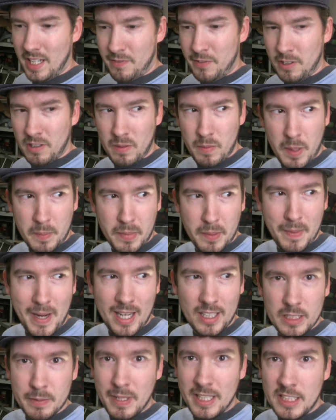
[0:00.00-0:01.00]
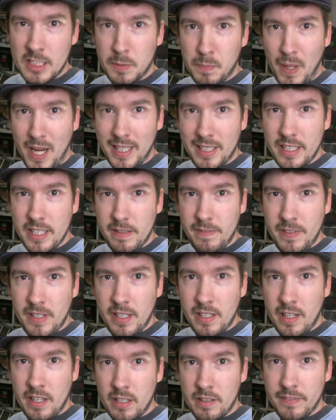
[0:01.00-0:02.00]
if you remember back to my Spike
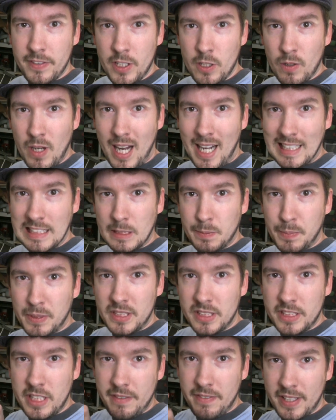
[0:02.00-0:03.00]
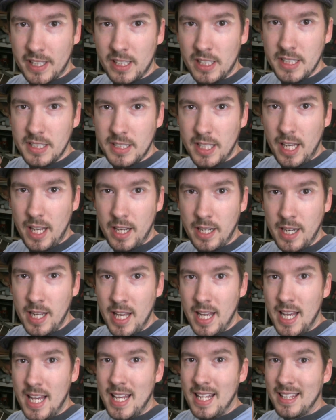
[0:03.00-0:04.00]
TV interview, I specifically said
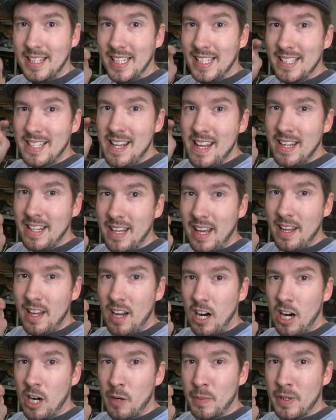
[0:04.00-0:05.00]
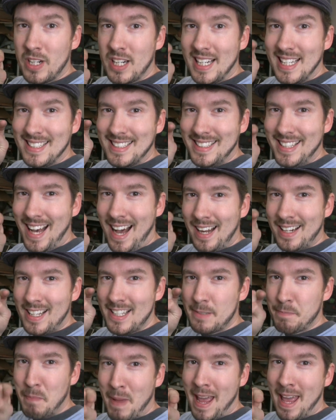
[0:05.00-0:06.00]
the TK armor is not
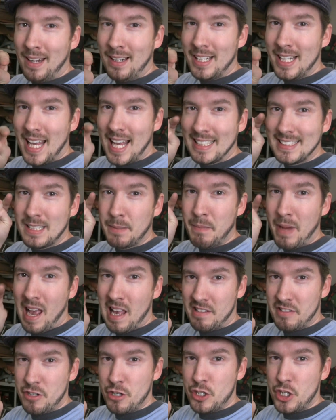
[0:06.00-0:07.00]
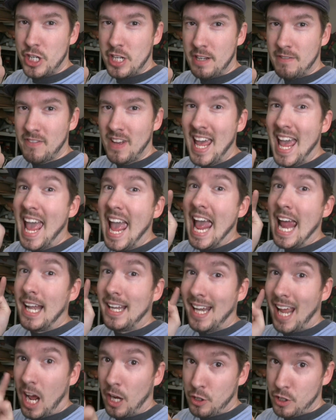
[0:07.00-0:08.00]
as manly as the Master Chief,
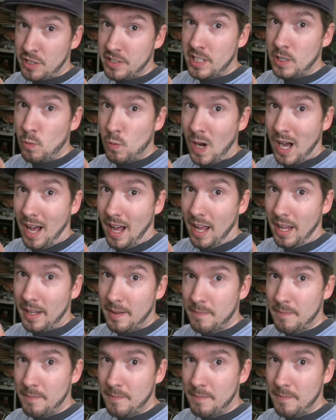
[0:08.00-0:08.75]
and now you see why.